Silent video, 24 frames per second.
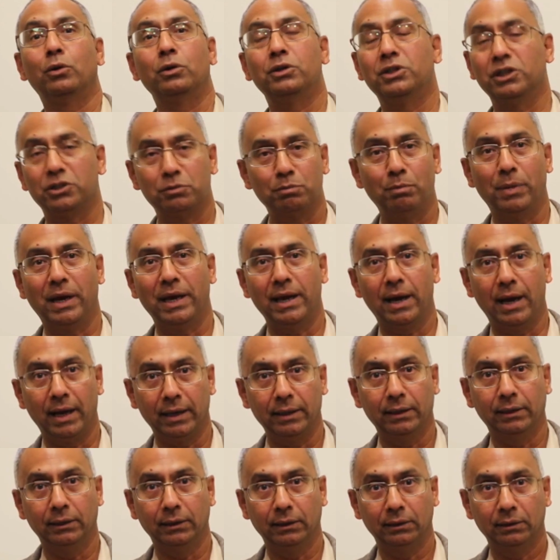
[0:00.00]
don't just buy
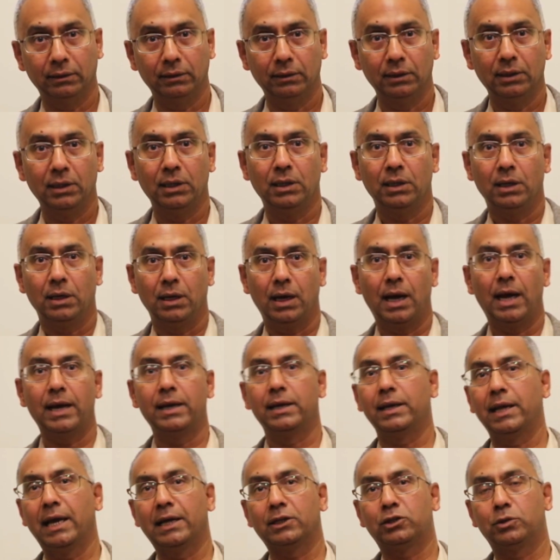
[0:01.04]
iron.
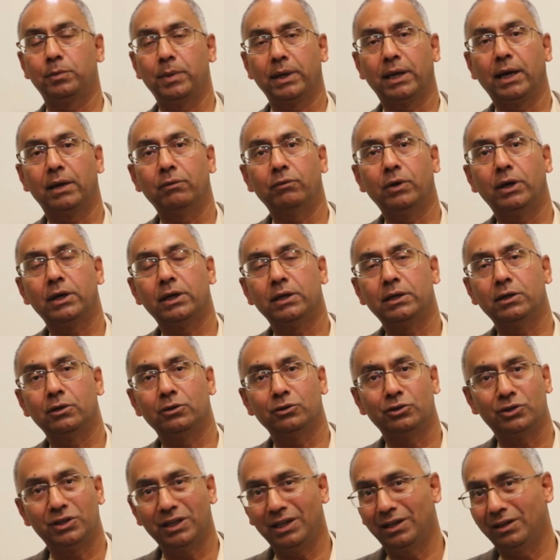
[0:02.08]
Iron has to be converted
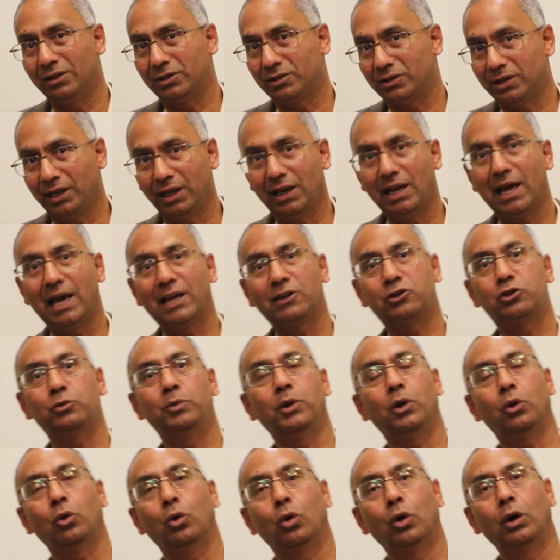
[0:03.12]
into steel. Steel has to
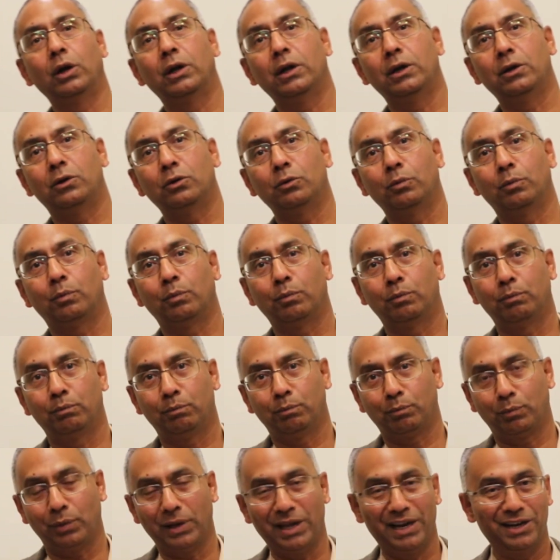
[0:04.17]
be rolled into
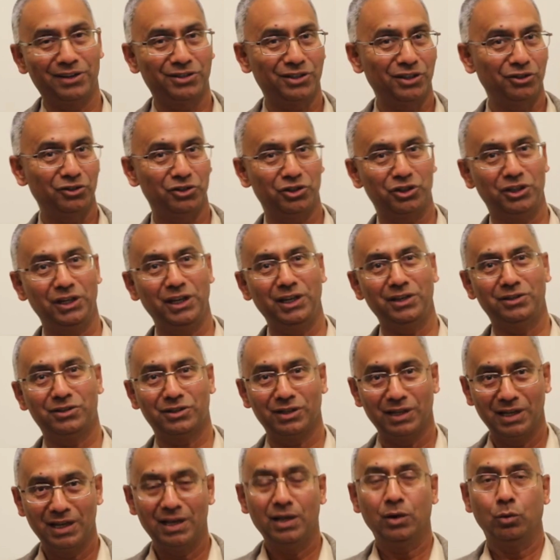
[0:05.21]
plates and
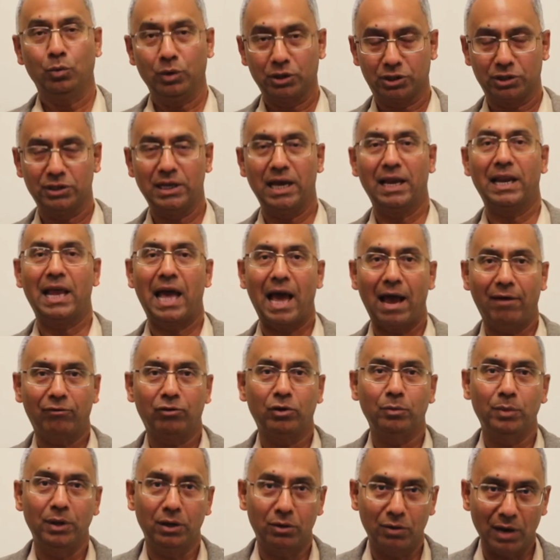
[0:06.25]
sheets, which then
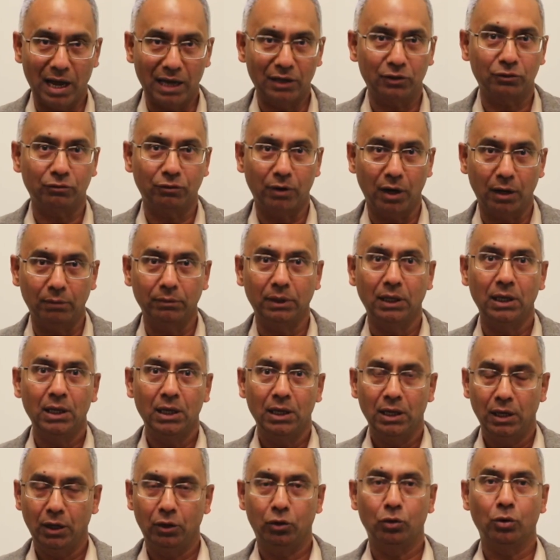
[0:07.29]
have to be transformed
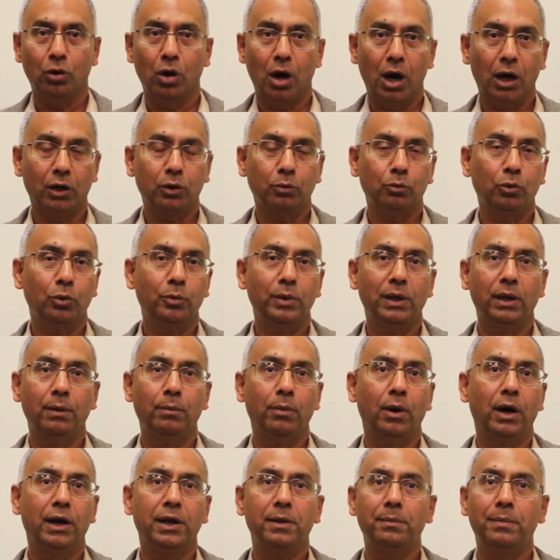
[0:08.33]
into automobile
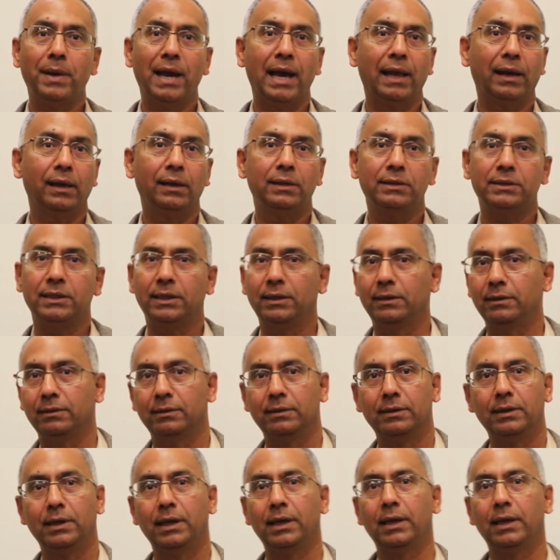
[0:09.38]
body panels and